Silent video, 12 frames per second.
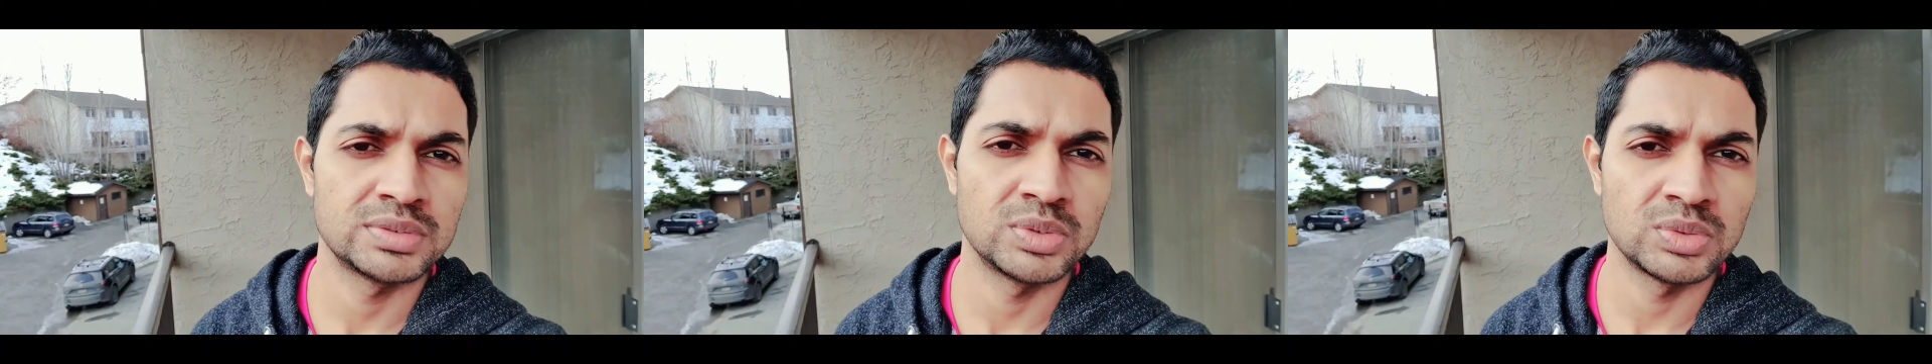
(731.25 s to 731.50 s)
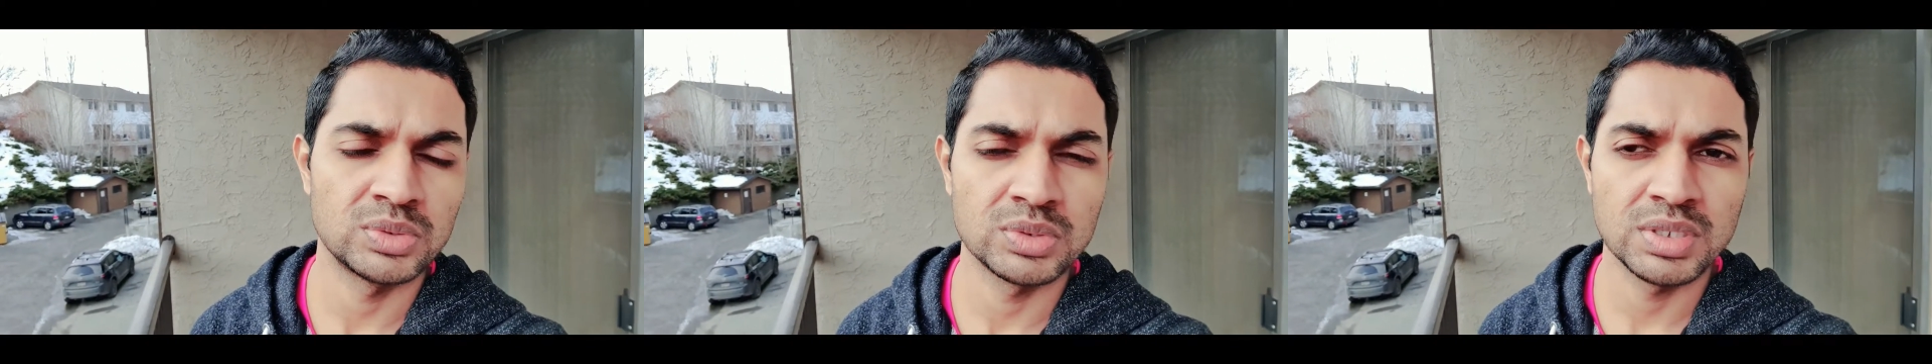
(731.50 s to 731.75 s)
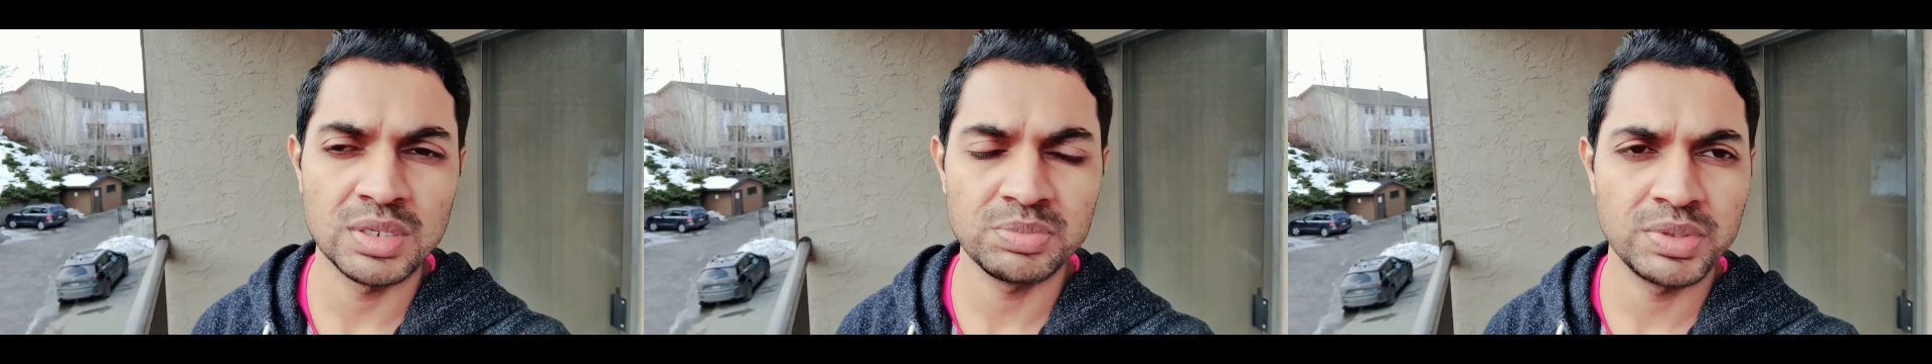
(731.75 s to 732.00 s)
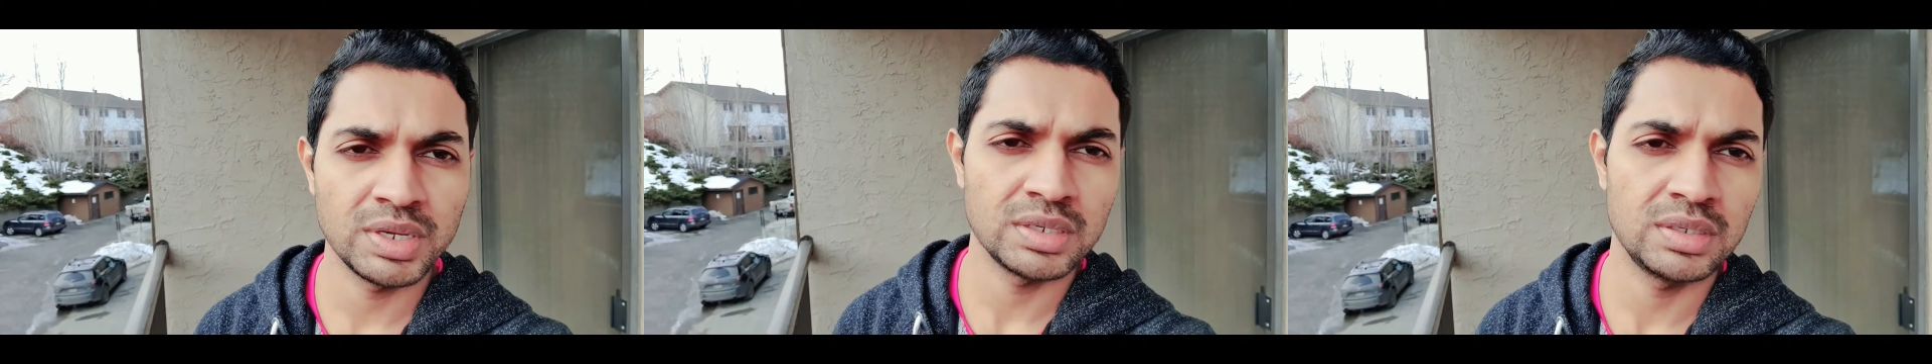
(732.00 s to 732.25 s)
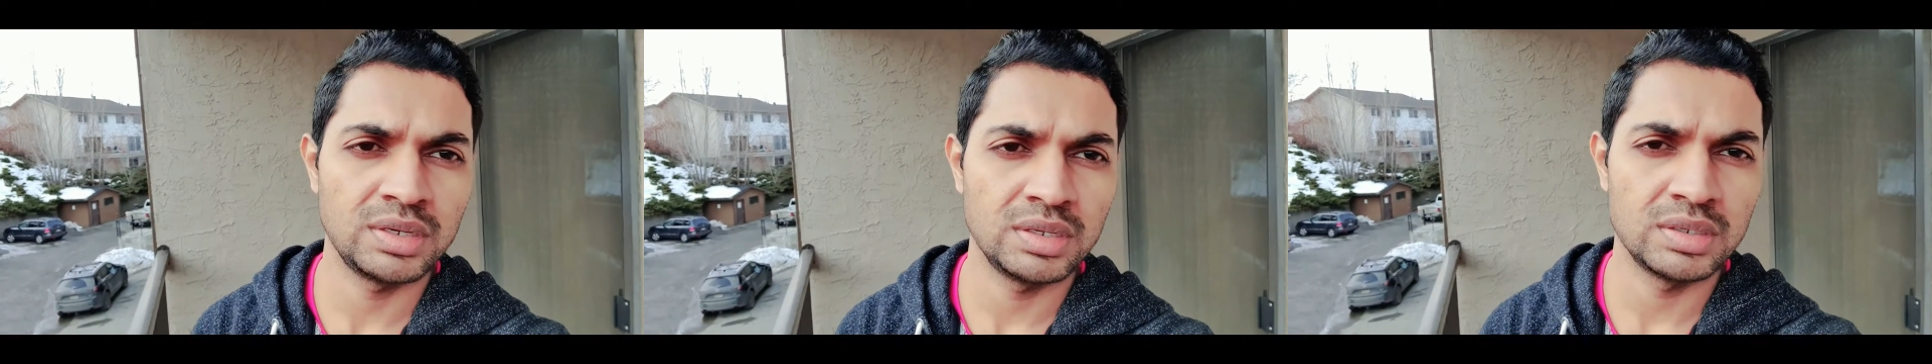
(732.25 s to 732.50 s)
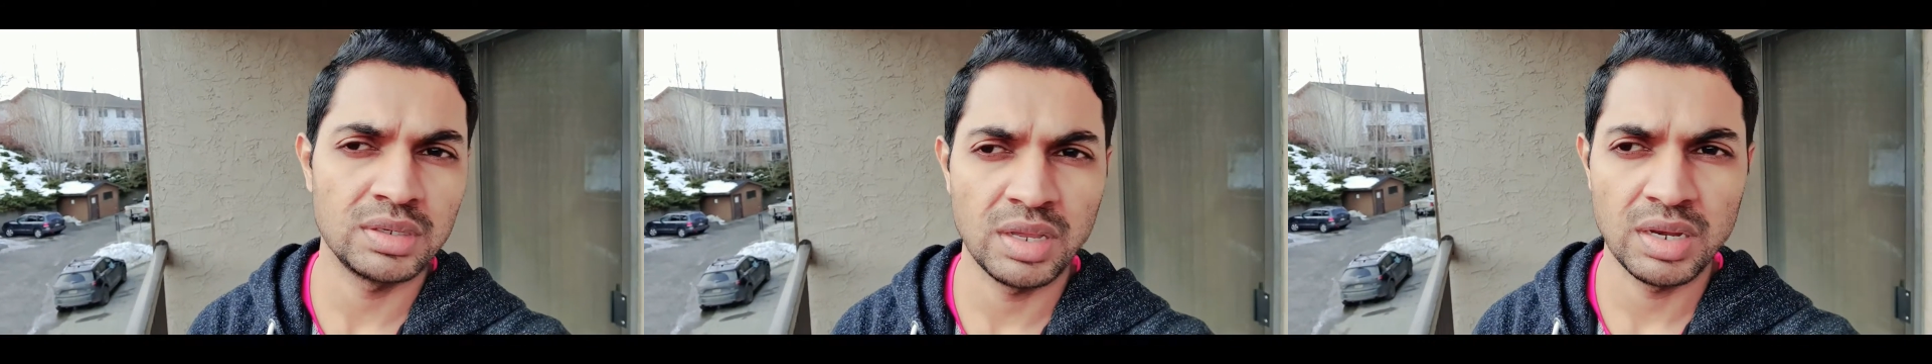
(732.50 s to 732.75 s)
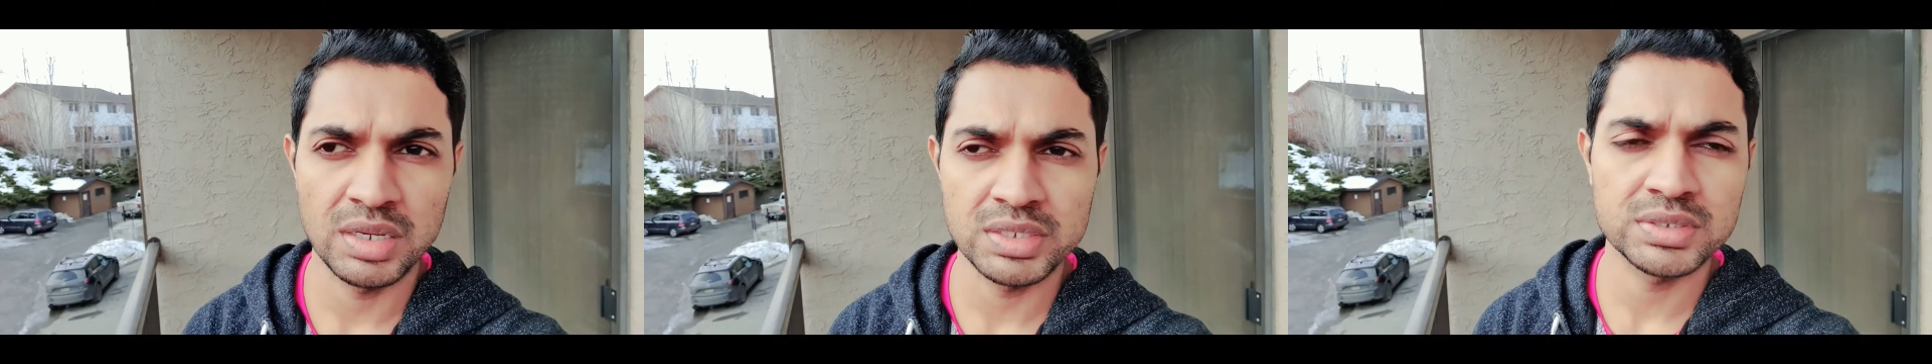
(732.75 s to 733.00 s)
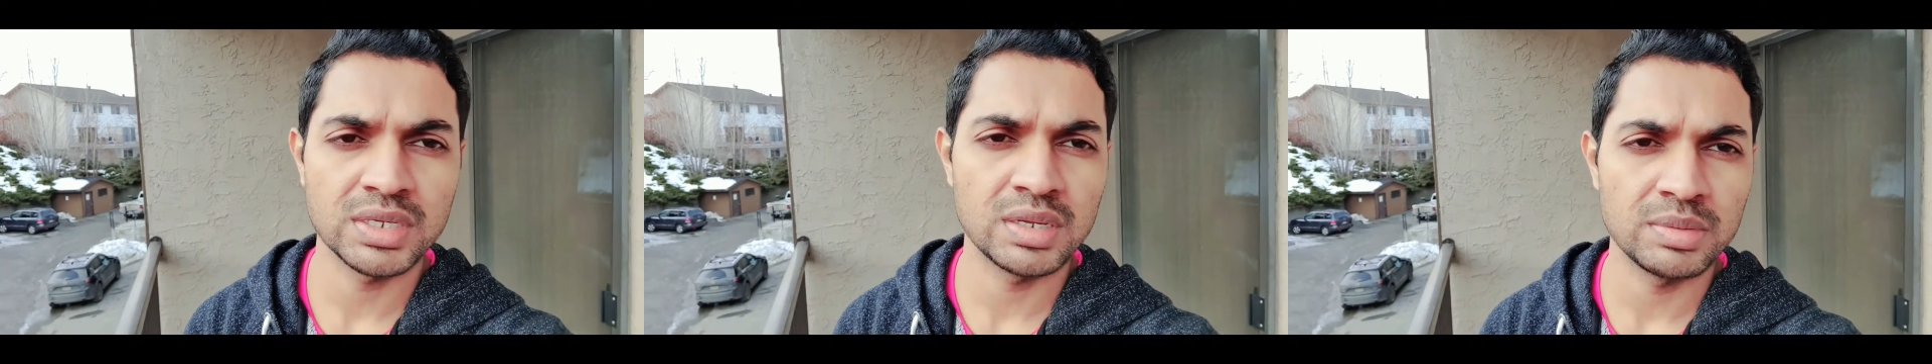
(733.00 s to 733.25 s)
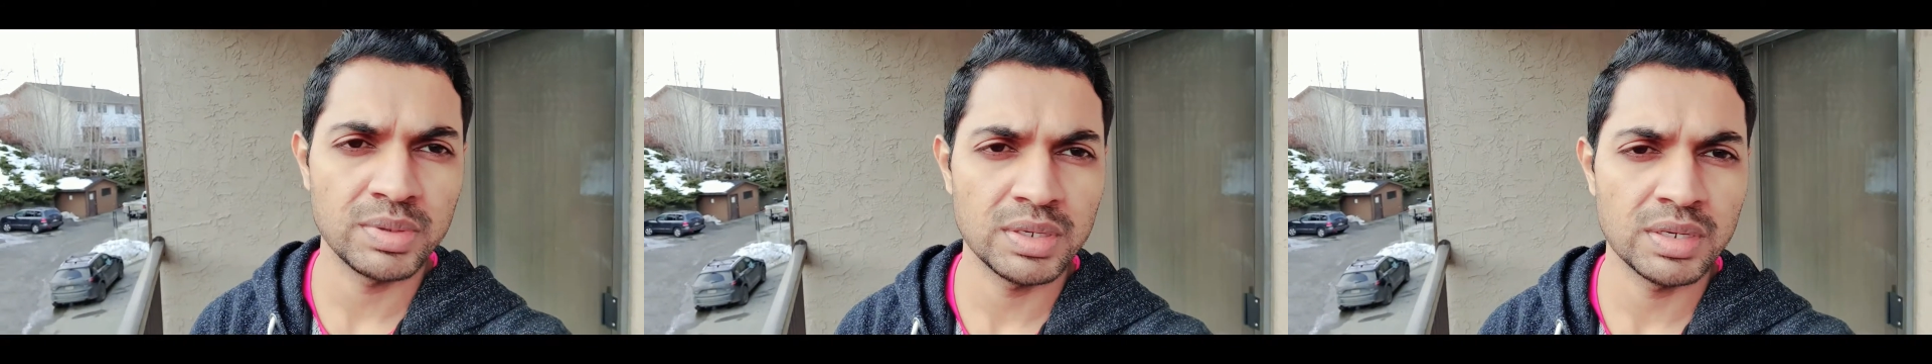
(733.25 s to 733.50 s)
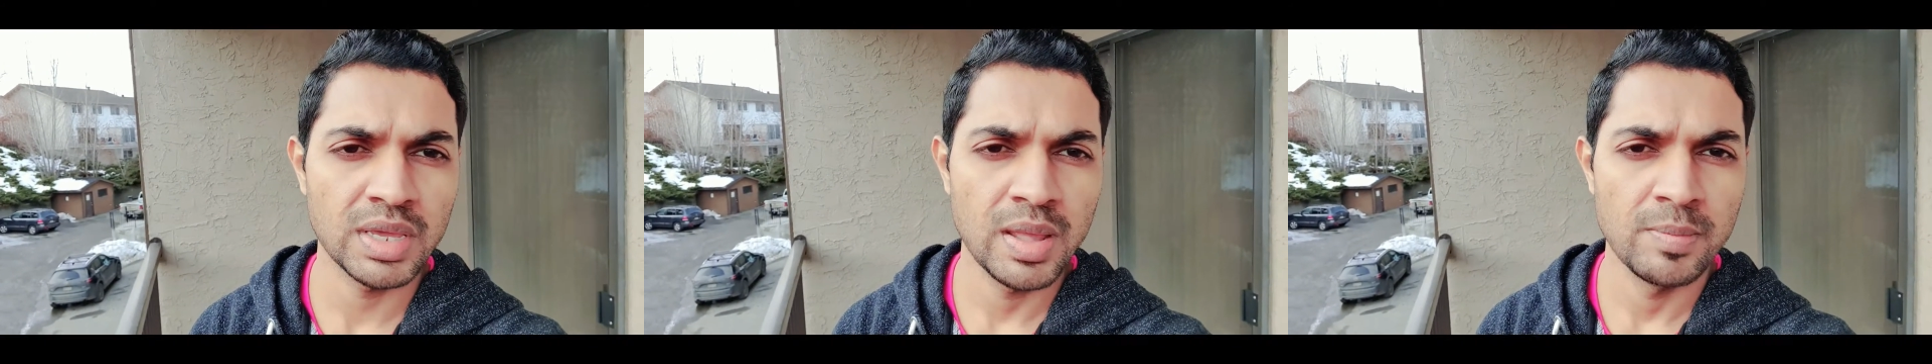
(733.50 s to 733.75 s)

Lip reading: So keep that lease agreement